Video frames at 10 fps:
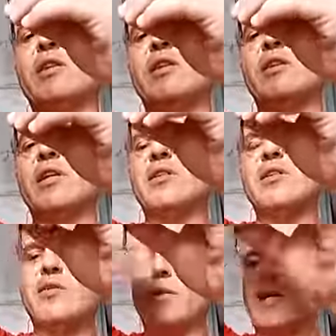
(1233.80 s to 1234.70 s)
just to
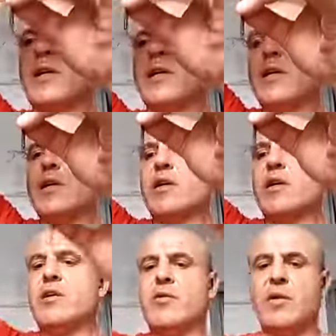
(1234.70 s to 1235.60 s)
be,
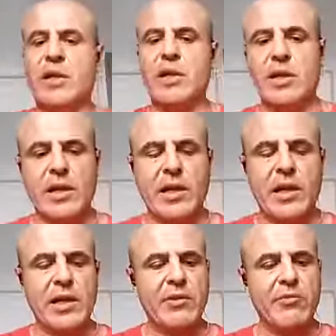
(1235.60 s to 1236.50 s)
in like
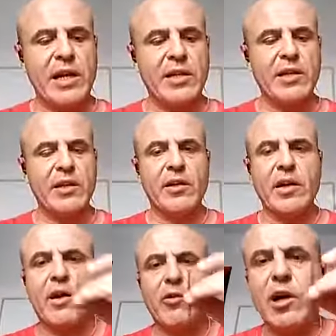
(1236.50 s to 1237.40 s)
creating an
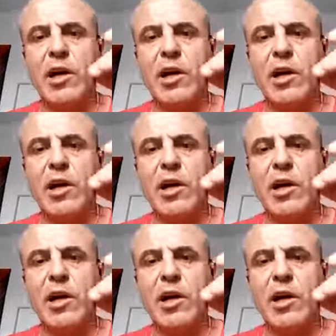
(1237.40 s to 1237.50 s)
aura